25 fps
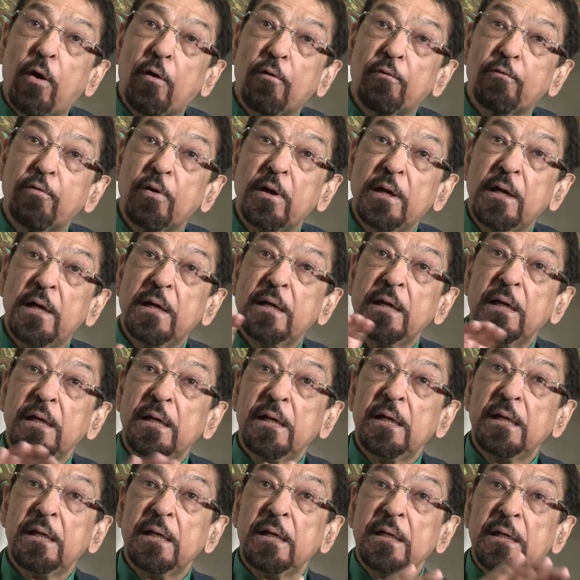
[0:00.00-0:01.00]

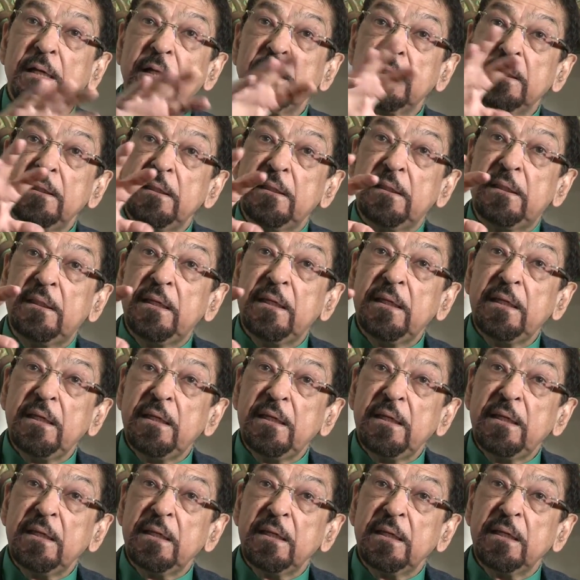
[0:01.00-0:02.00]
of the
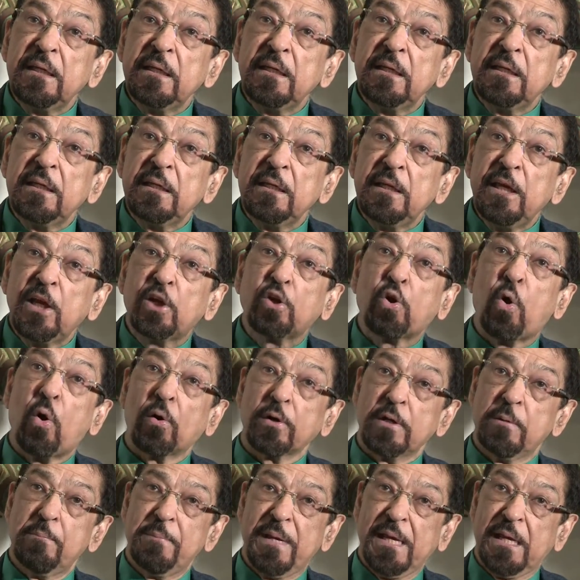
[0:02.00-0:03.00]

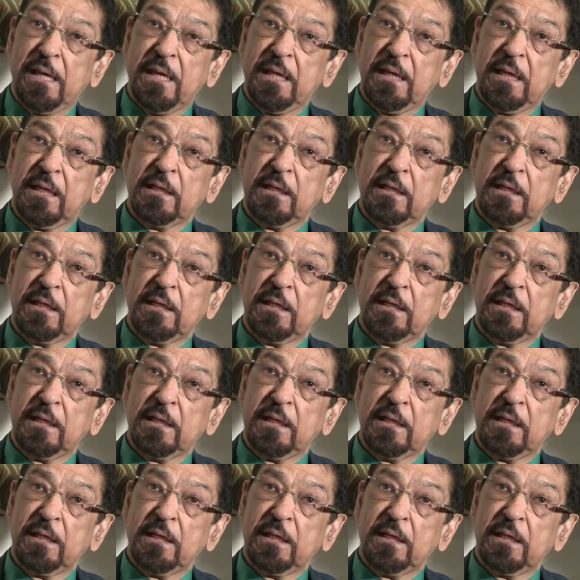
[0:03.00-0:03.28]
economy,